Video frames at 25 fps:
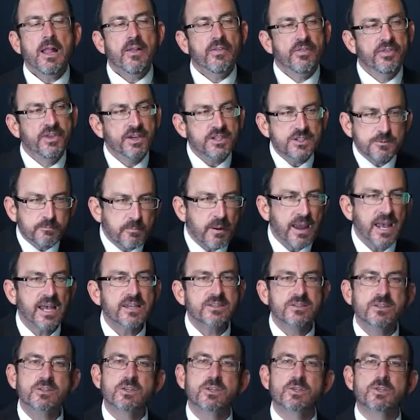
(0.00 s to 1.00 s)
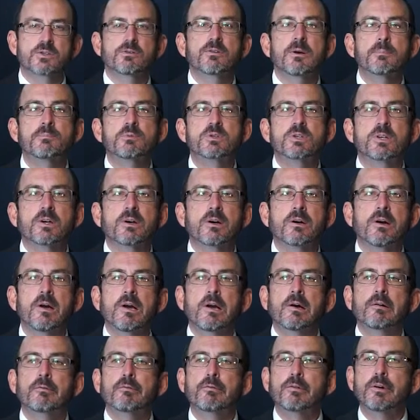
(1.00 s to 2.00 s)
This passage of Scripture
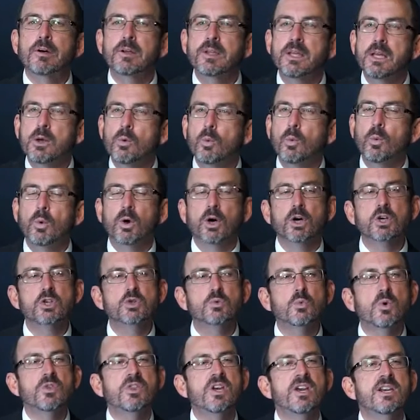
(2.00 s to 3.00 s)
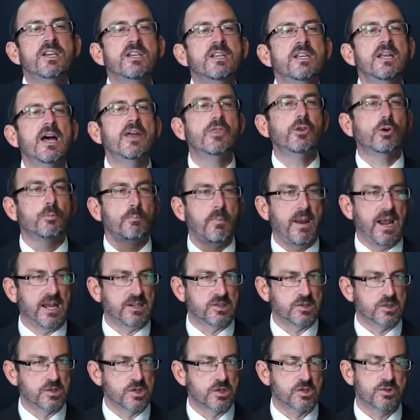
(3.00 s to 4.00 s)
really works with another
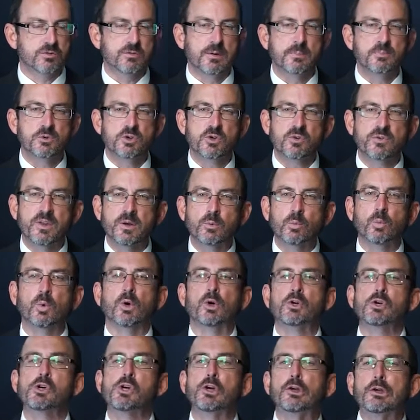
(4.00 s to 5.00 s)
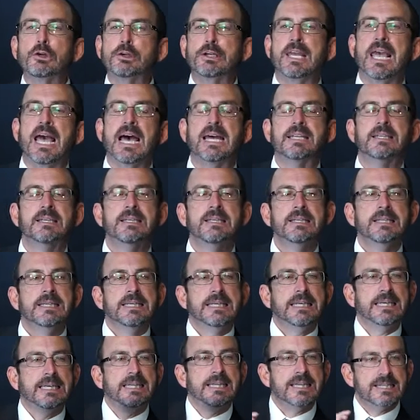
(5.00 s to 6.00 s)
passage of Scripture that we're going to look at
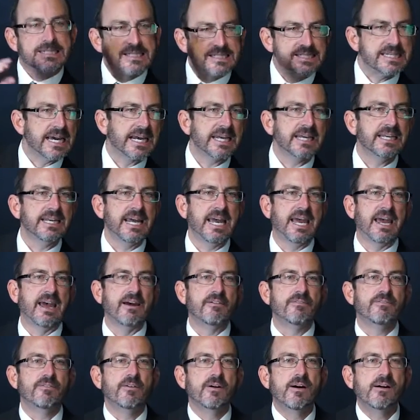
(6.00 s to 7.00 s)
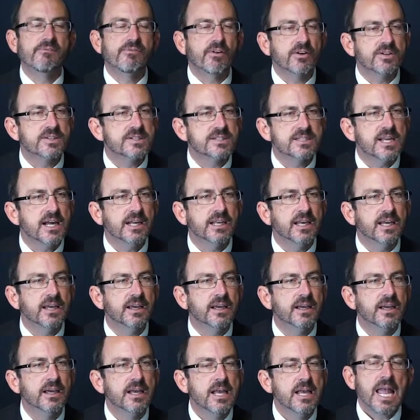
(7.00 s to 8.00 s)
in the second half of our study.
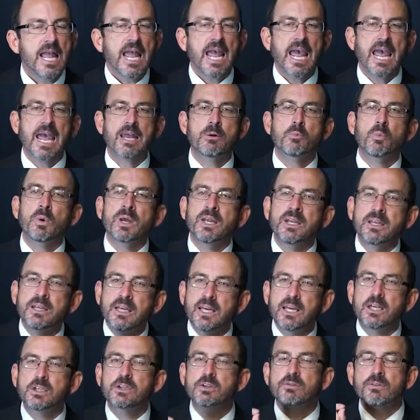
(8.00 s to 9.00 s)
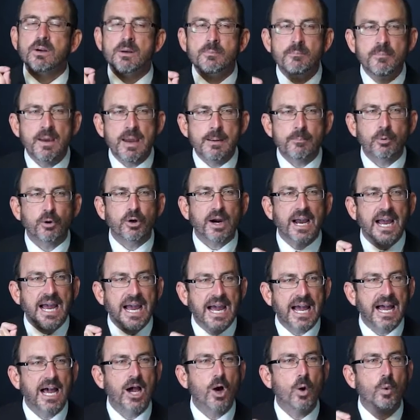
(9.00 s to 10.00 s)
And we need to remember
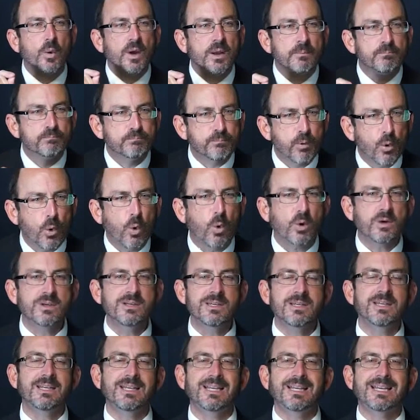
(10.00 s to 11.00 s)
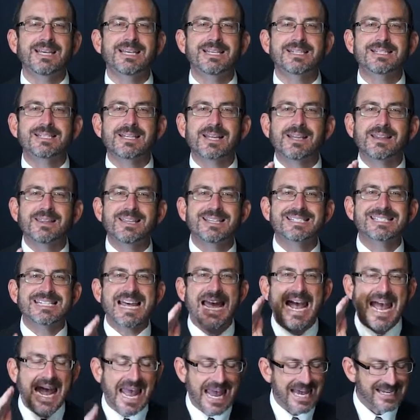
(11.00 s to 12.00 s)
how important it is this
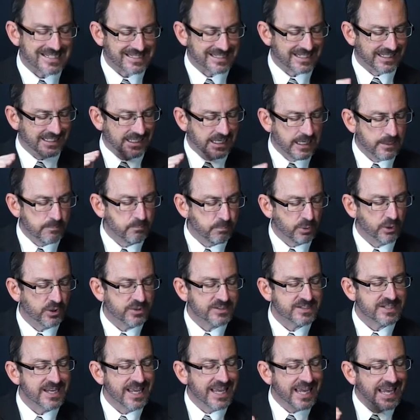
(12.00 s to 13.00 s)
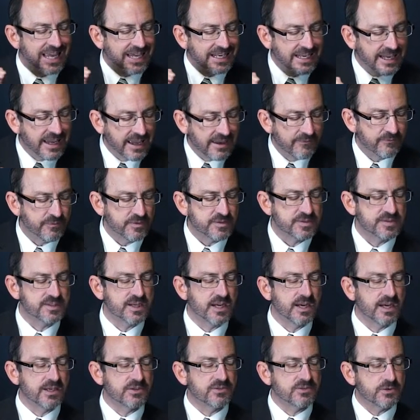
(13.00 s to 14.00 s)
asking. He puts an
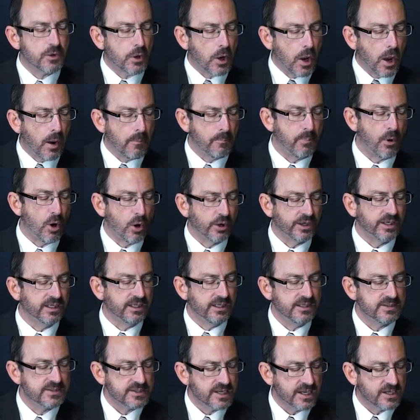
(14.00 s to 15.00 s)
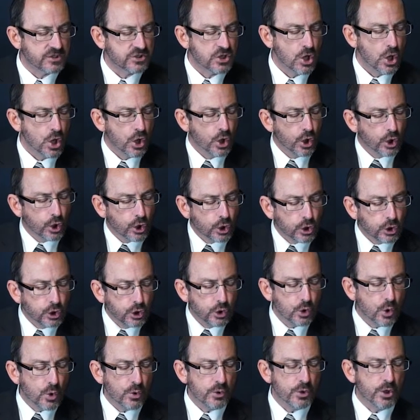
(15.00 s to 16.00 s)
emphasis upon it. He says,
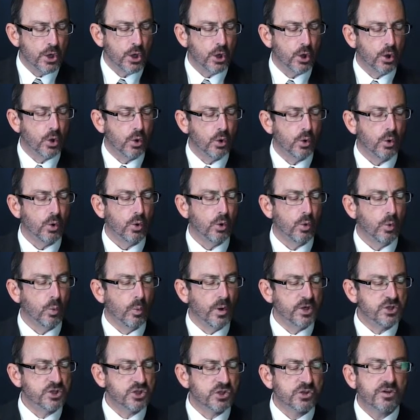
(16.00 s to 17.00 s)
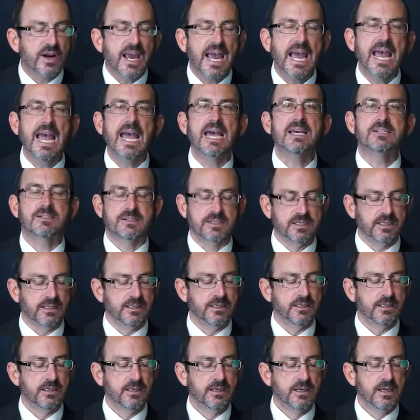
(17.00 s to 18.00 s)
You don't know what you're asking.
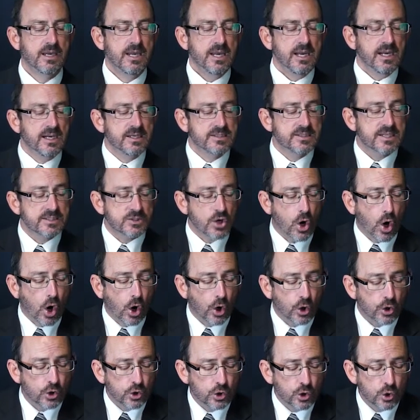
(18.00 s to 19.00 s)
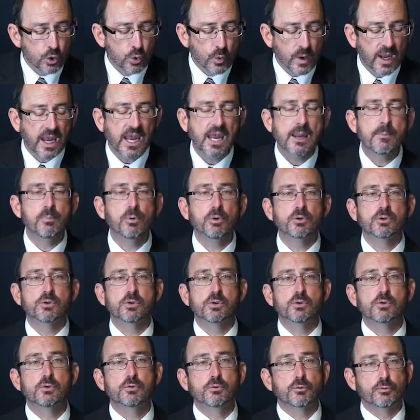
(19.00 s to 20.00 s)
He says, Are you able
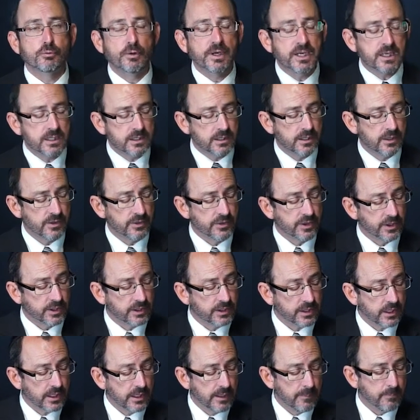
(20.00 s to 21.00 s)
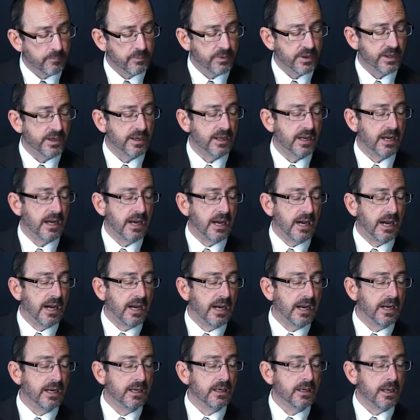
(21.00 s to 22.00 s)
to drink the cup that
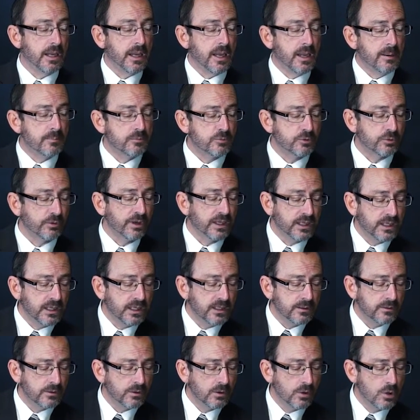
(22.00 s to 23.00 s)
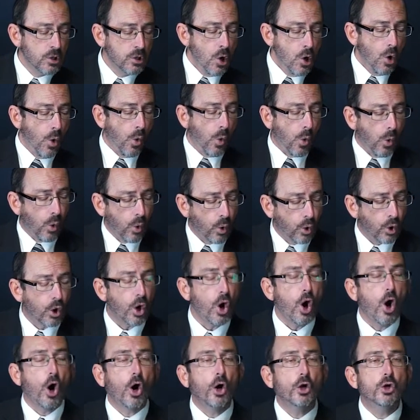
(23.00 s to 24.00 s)
I am drinking?
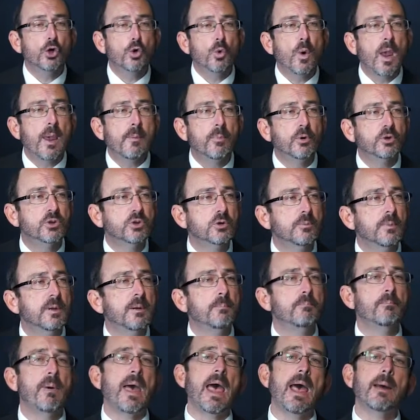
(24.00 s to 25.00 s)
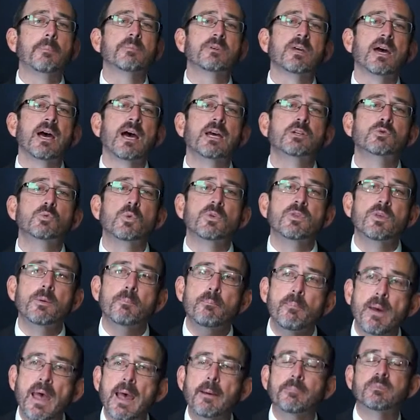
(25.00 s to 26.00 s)
Or are you able to be baptized with the
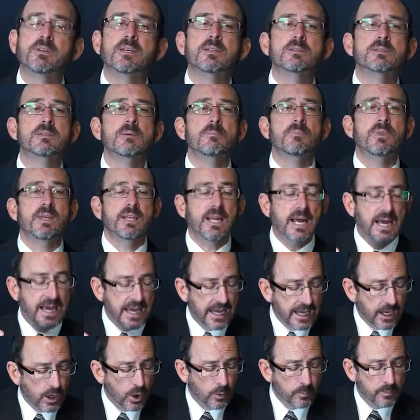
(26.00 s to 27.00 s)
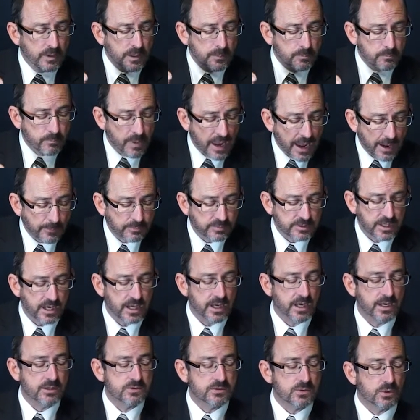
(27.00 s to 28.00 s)
baptism that I'll be
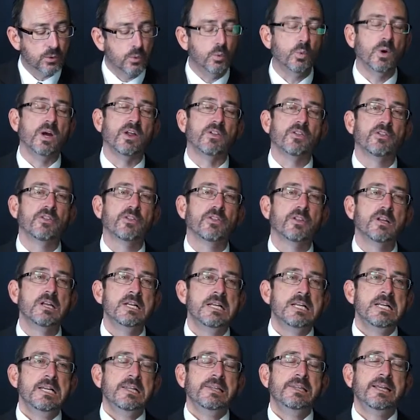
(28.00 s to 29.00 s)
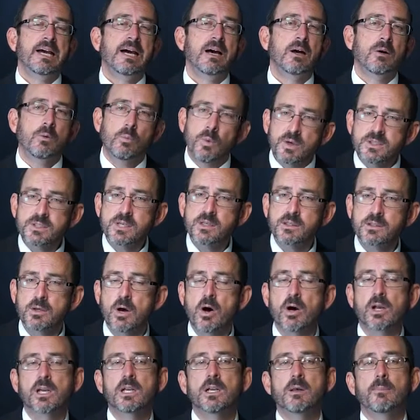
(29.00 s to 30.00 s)
baptized with? Now, what's he
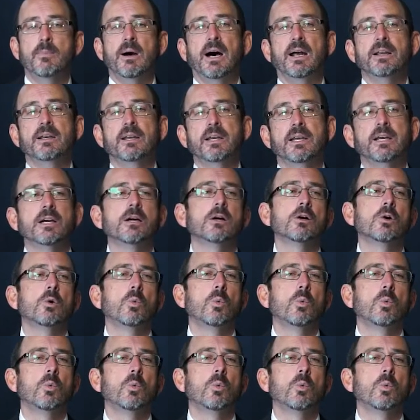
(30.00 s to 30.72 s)
talking about here?